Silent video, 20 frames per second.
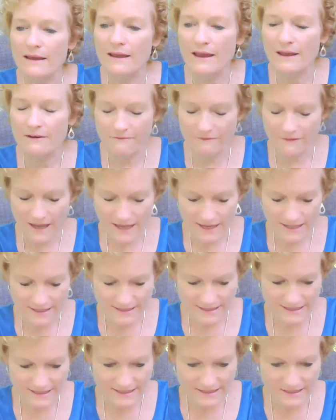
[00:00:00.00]

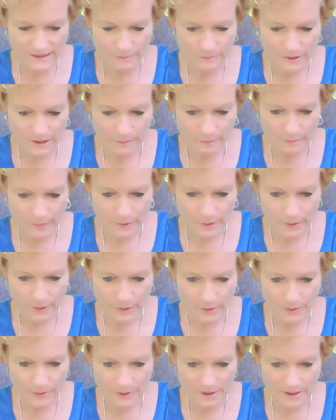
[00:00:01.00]
advice to
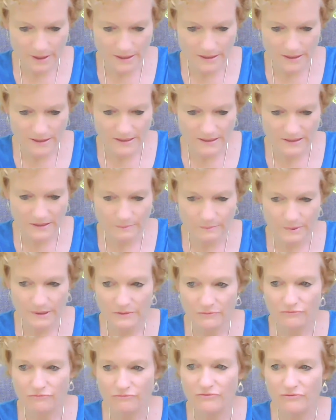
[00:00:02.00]
people is to
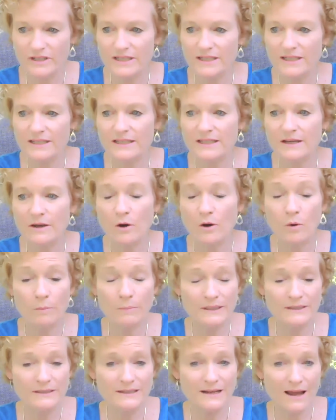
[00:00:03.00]
be really
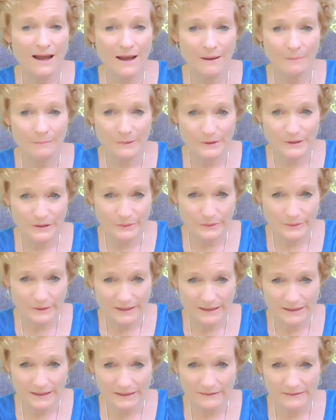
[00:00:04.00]
open to
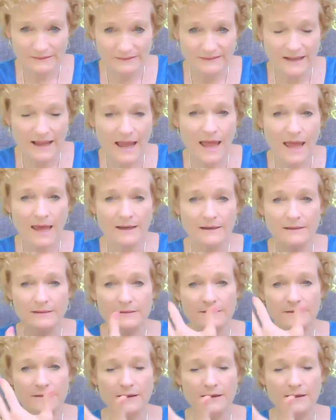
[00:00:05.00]
opportunities and